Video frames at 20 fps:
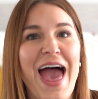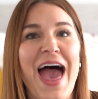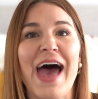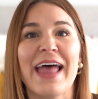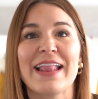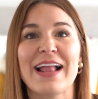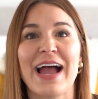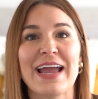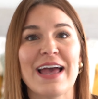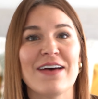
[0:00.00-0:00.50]

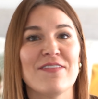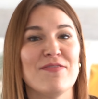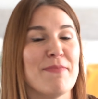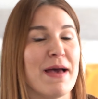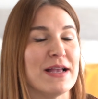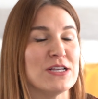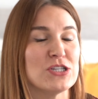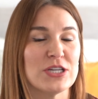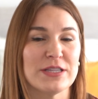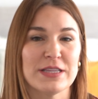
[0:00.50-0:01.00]
And I have
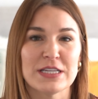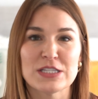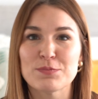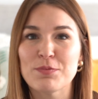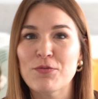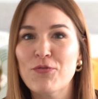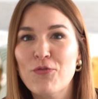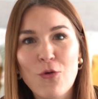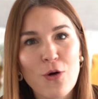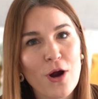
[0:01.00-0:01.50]
mentioned this
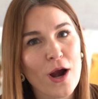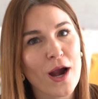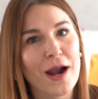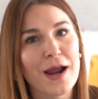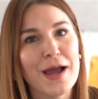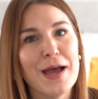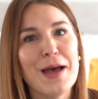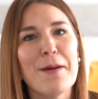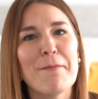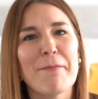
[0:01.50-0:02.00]

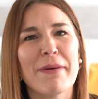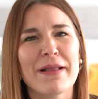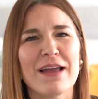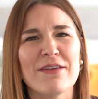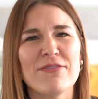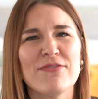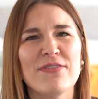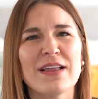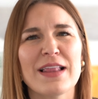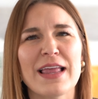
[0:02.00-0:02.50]
before, but I
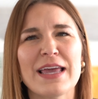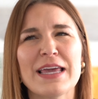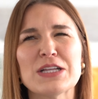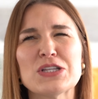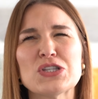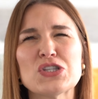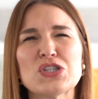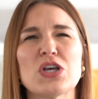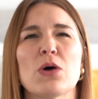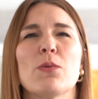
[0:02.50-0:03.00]
feel like
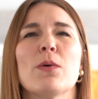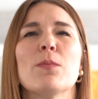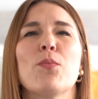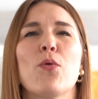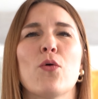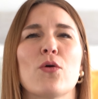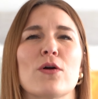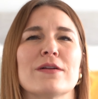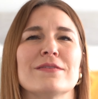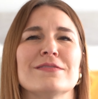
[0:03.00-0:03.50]
it's so
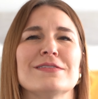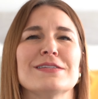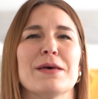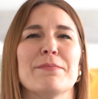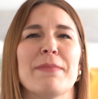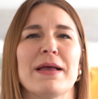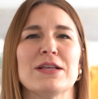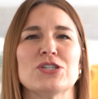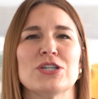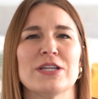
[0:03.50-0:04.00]
important to
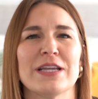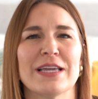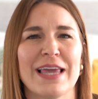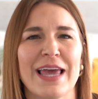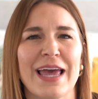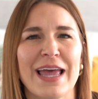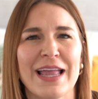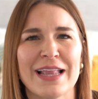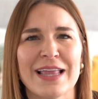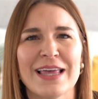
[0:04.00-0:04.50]
mention
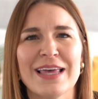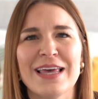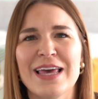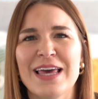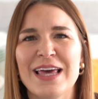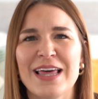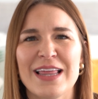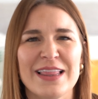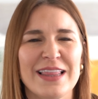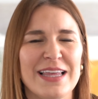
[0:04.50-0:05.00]
again.
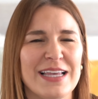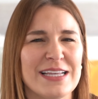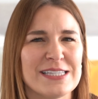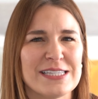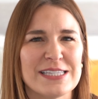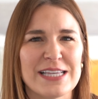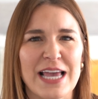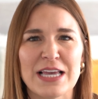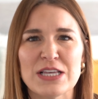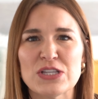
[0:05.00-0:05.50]

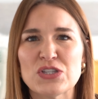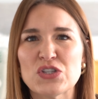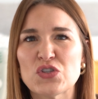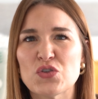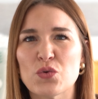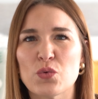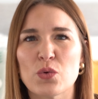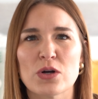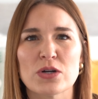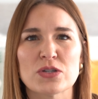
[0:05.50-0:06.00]
These days,
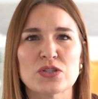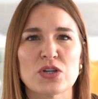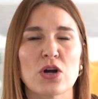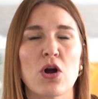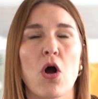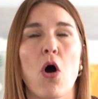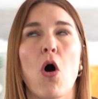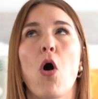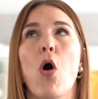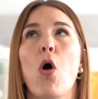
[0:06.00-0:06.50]
stores
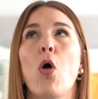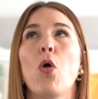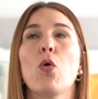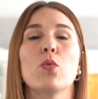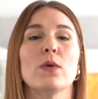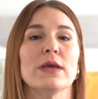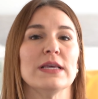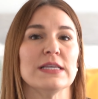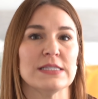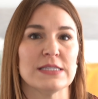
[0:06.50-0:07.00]
are
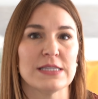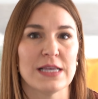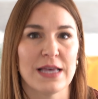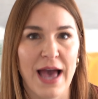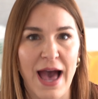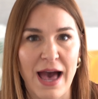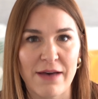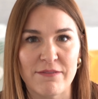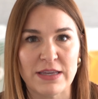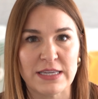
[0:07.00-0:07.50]
always
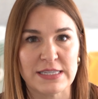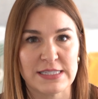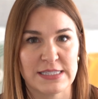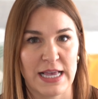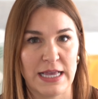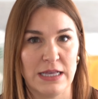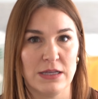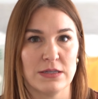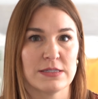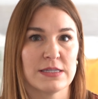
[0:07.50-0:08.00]
having
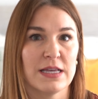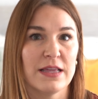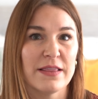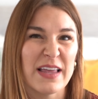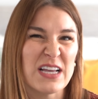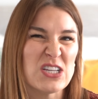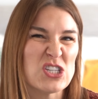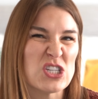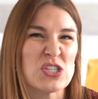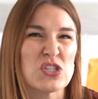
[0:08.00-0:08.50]
sales.
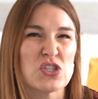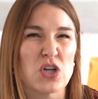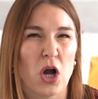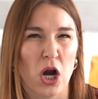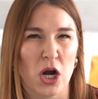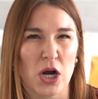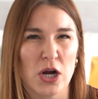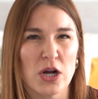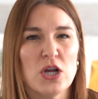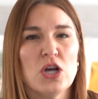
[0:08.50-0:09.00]
They just
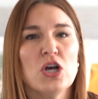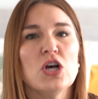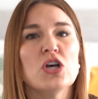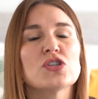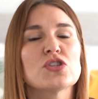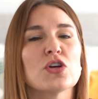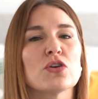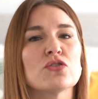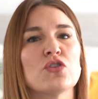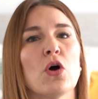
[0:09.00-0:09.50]
are.
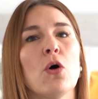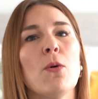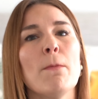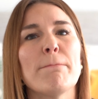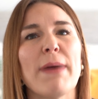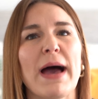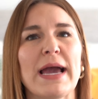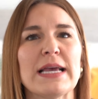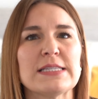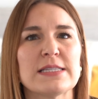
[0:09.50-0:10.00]
So don't
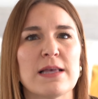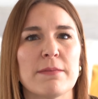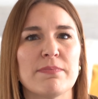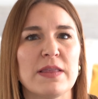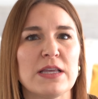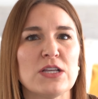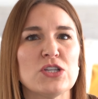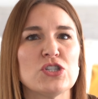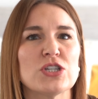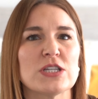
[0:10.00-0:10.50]
buy
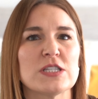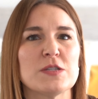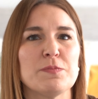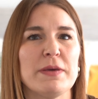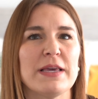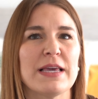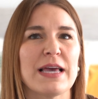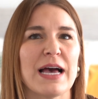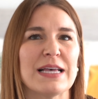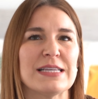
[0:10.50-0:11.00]
something just
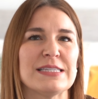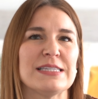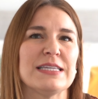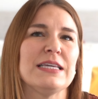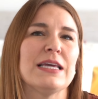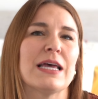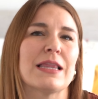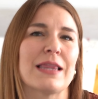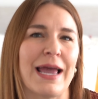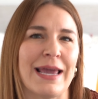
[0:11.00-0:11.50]
because
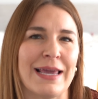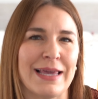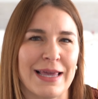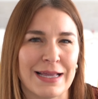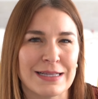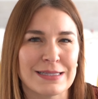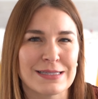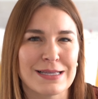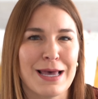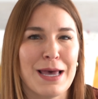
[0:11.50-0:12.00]
you like
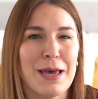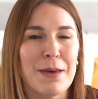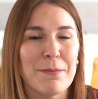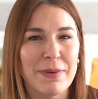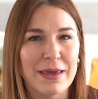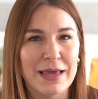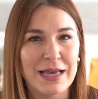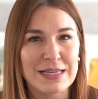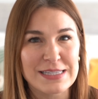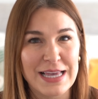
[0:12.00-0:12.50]
it.
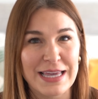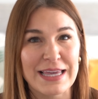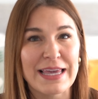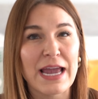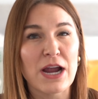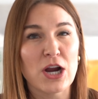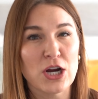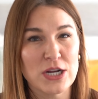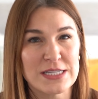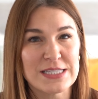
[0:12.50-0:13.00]
Because I
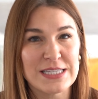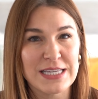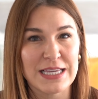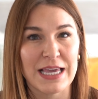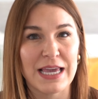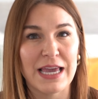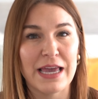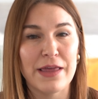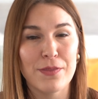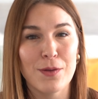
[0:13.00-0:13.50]

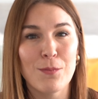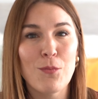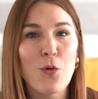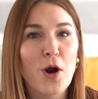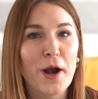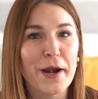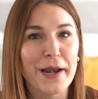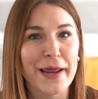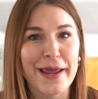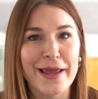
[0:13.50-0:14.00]
guarantee in the
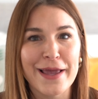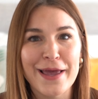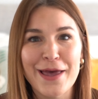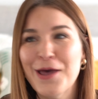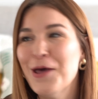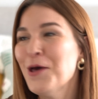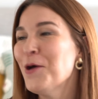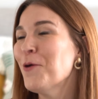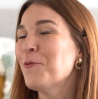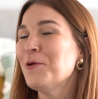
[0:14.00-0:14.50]
morning,
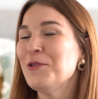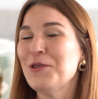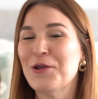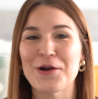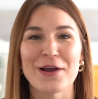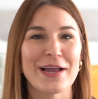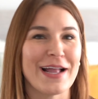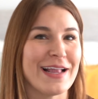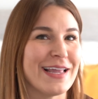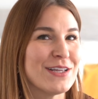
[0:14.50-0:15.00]
when
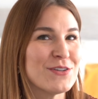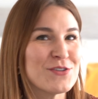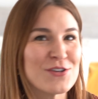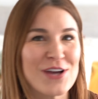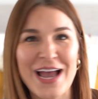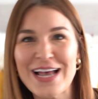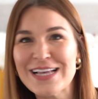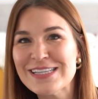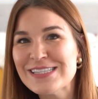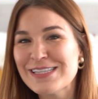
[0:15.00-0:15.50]
you're getting
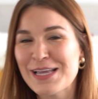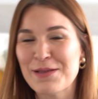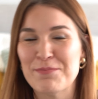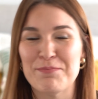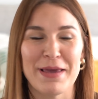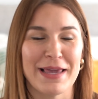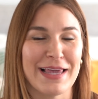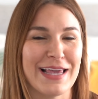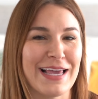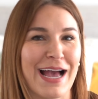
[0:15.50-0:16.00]
dressed and
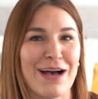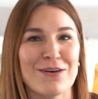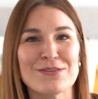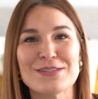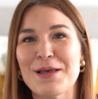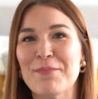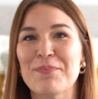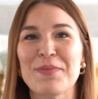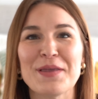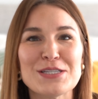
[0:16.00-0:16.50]
picking out
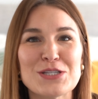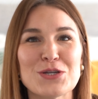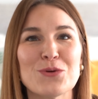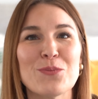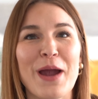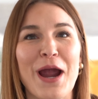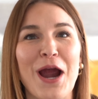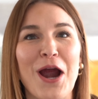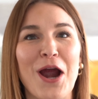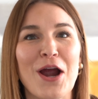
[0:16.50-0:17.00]
something to
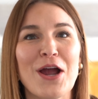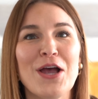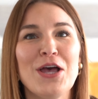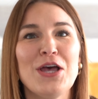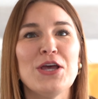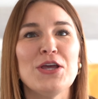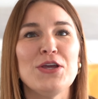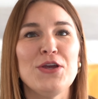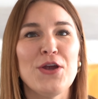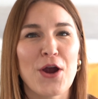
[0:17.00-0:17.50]
wear,
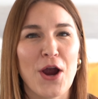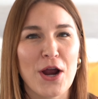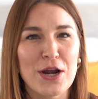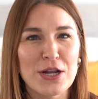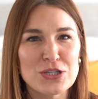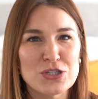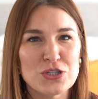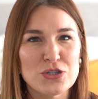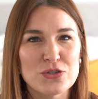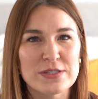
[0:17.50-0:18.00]
you're
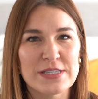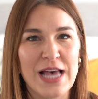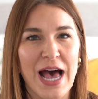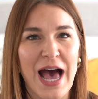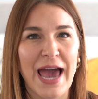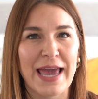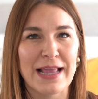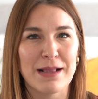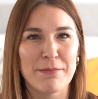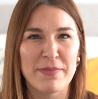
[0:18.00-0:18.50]
gonna choose the
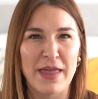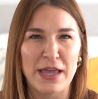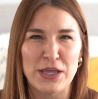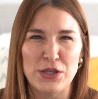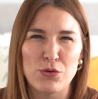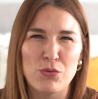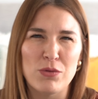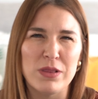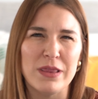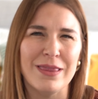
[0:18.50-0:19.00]
item that
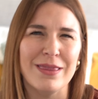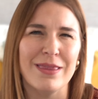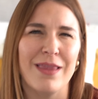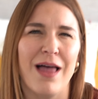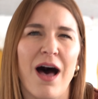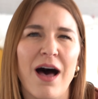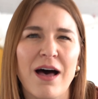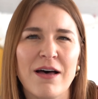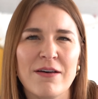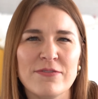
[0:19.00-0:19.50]
you
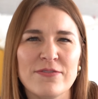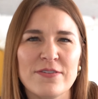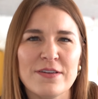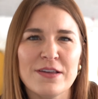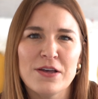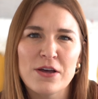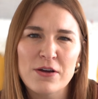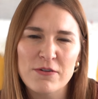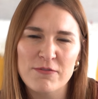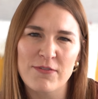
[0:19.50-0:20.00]

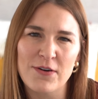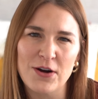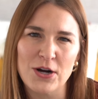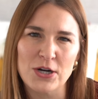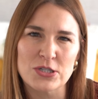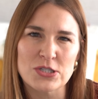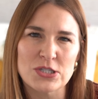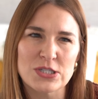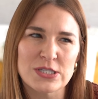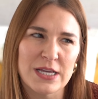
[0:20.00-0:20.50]
love
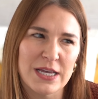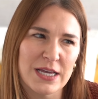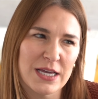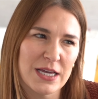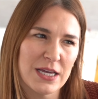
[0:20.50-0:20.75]
versus